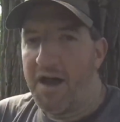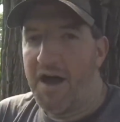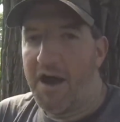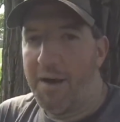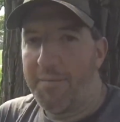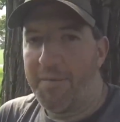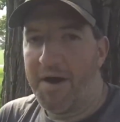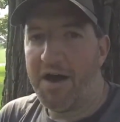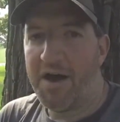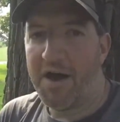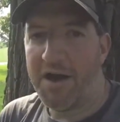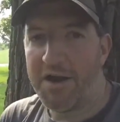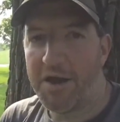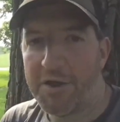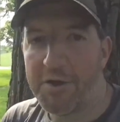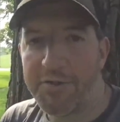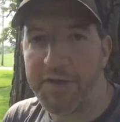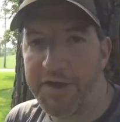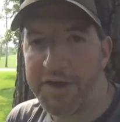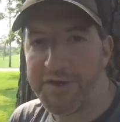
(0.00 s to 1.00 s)

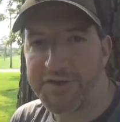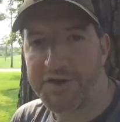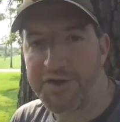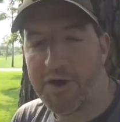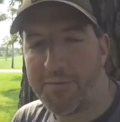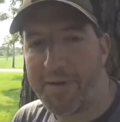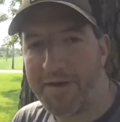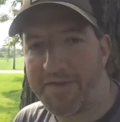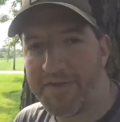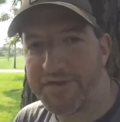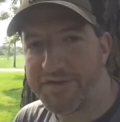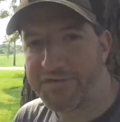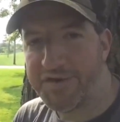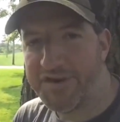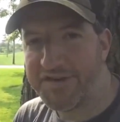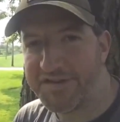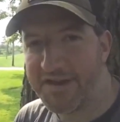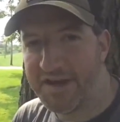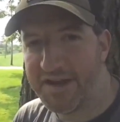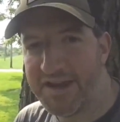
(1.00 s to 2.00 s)
Another thing you should know about this
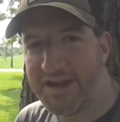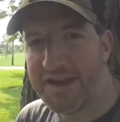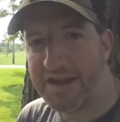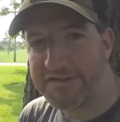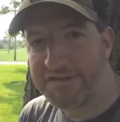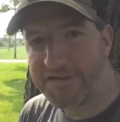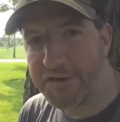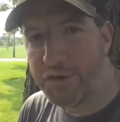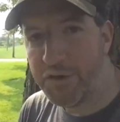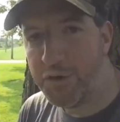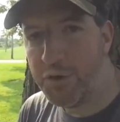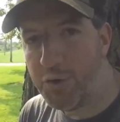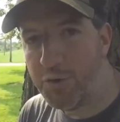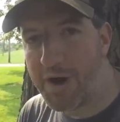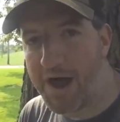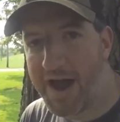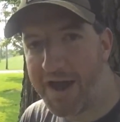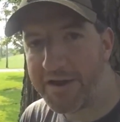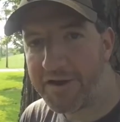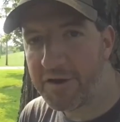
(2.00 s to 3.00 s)
tree stand, it has
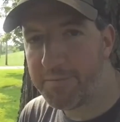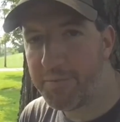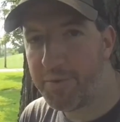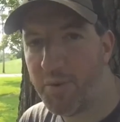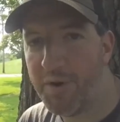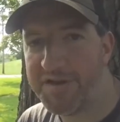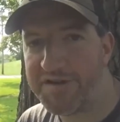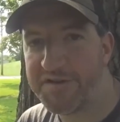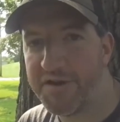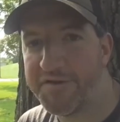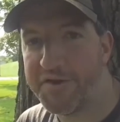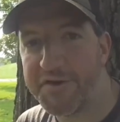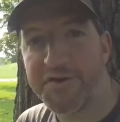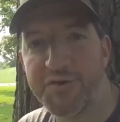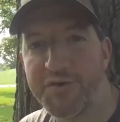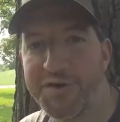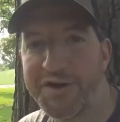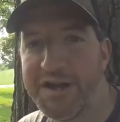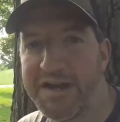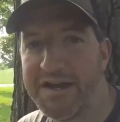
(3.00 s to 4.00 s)
2 anchor points on the
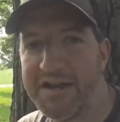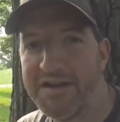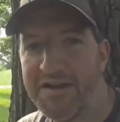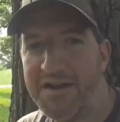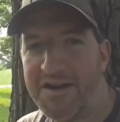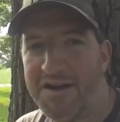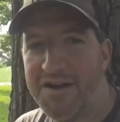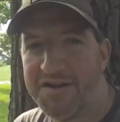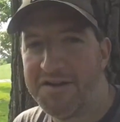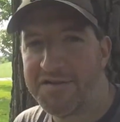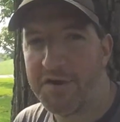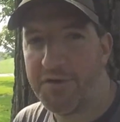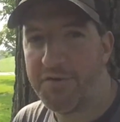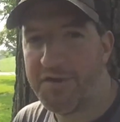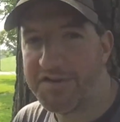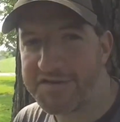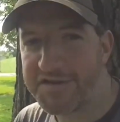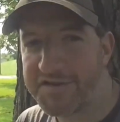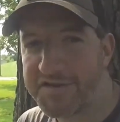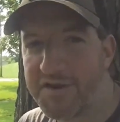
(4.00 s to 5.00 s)
tree. So
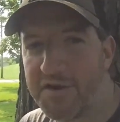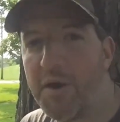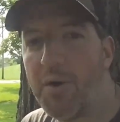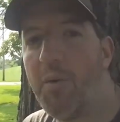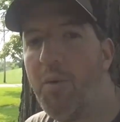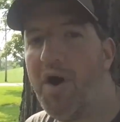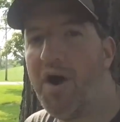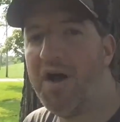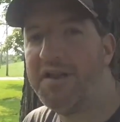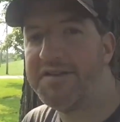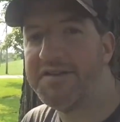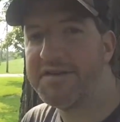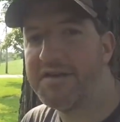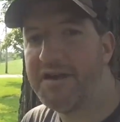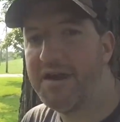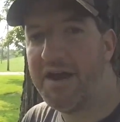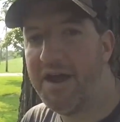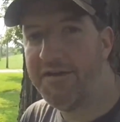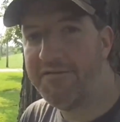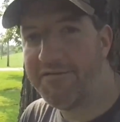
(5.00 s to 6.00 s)
this is going to want
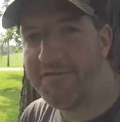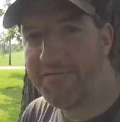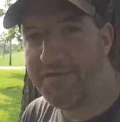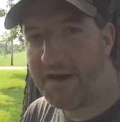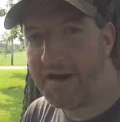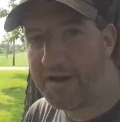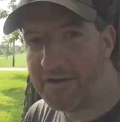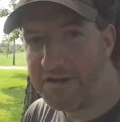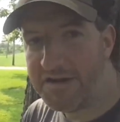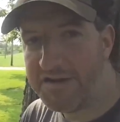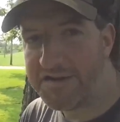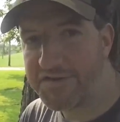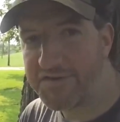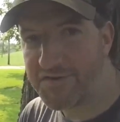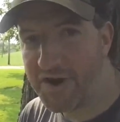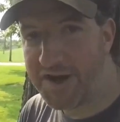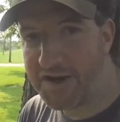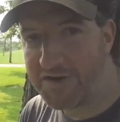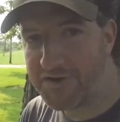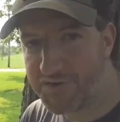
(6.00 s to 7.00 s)
a fairly
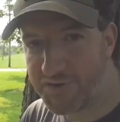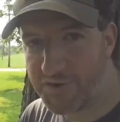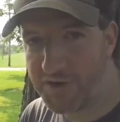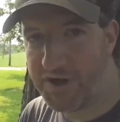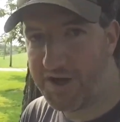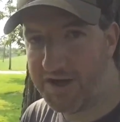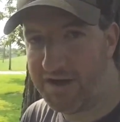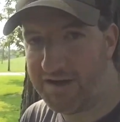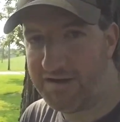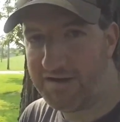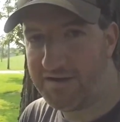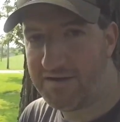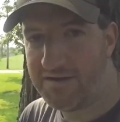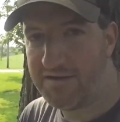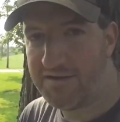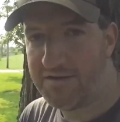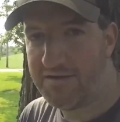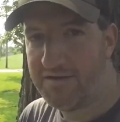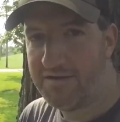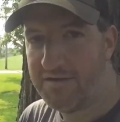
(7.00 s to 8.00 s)
straight tree.
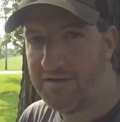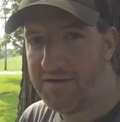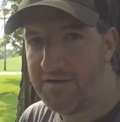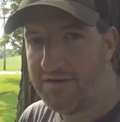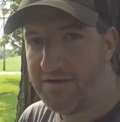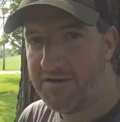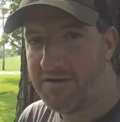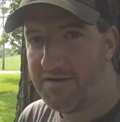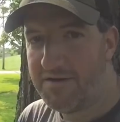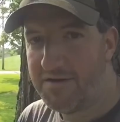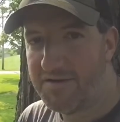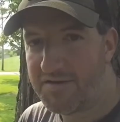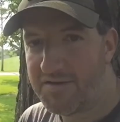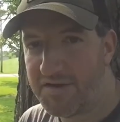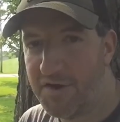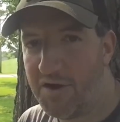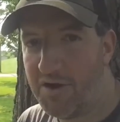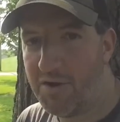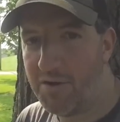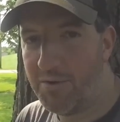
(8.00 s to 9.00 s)

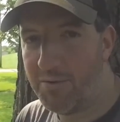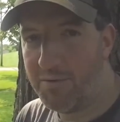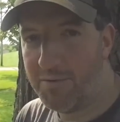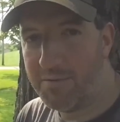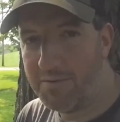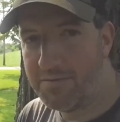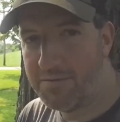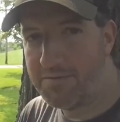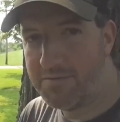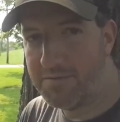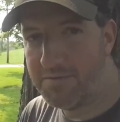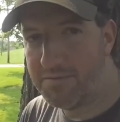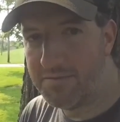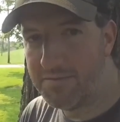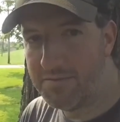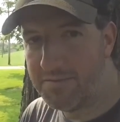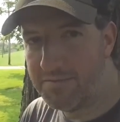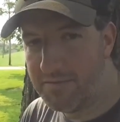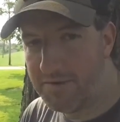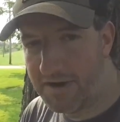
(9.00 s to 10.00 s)
So
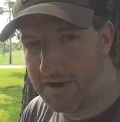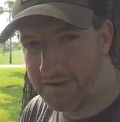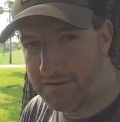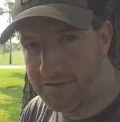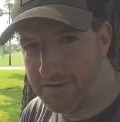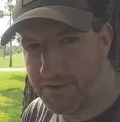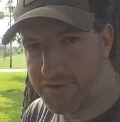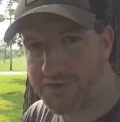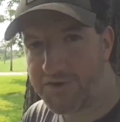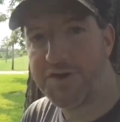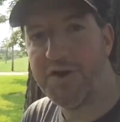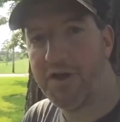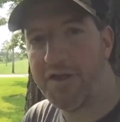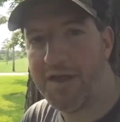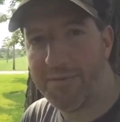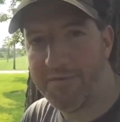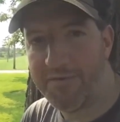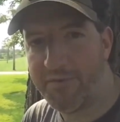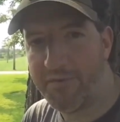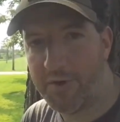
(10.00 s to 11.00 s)
you should know
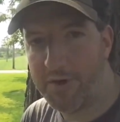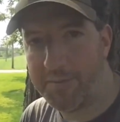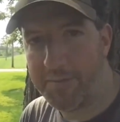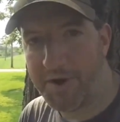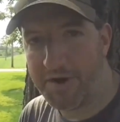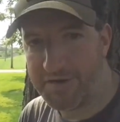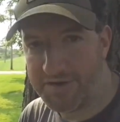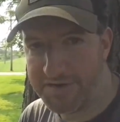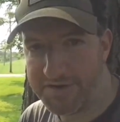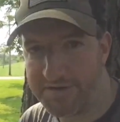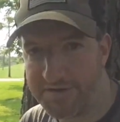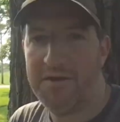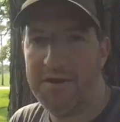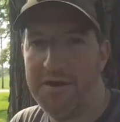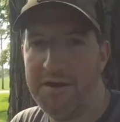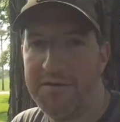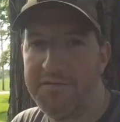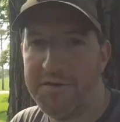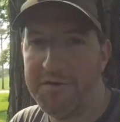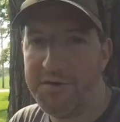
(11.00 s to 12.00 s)
that before you purchase.
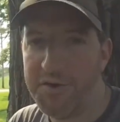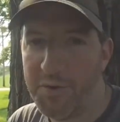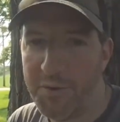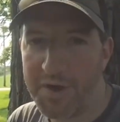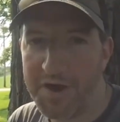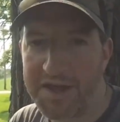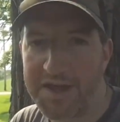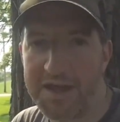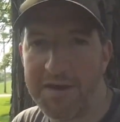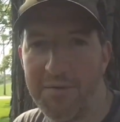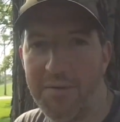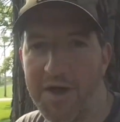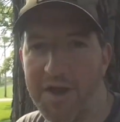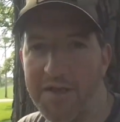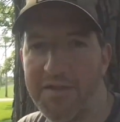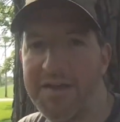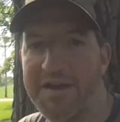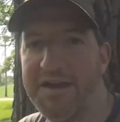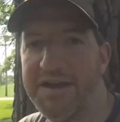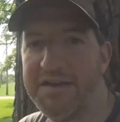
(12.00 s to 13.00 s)
If you do want to get
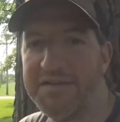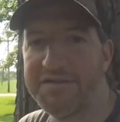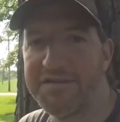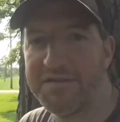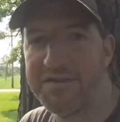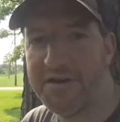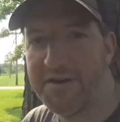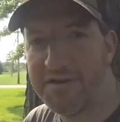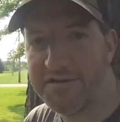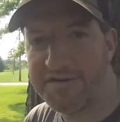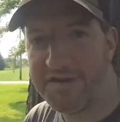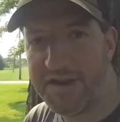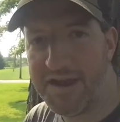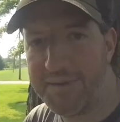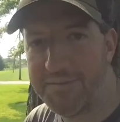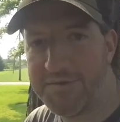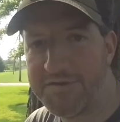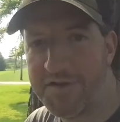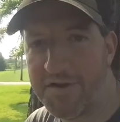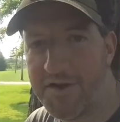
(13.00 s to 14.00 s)
one of these, there's an
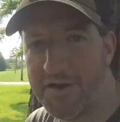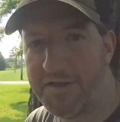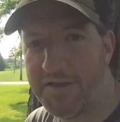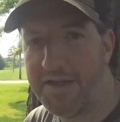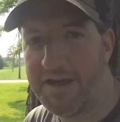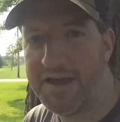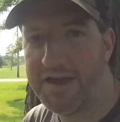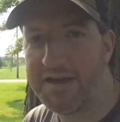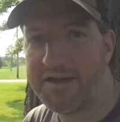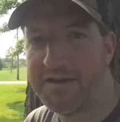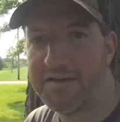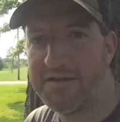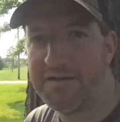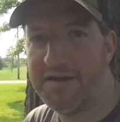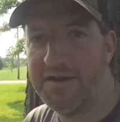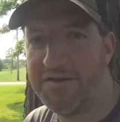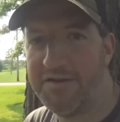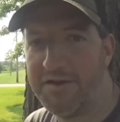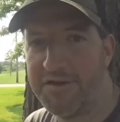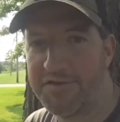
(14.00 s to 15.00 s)
Amazon link
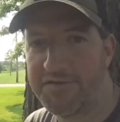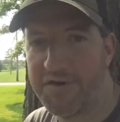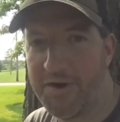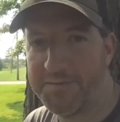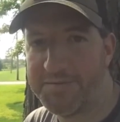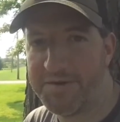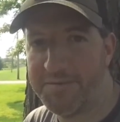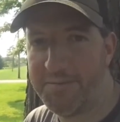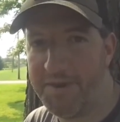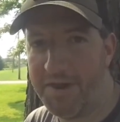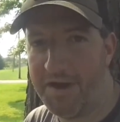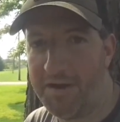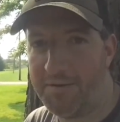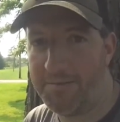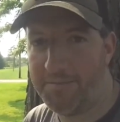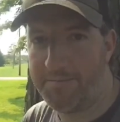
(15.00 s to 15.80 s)
in the description below.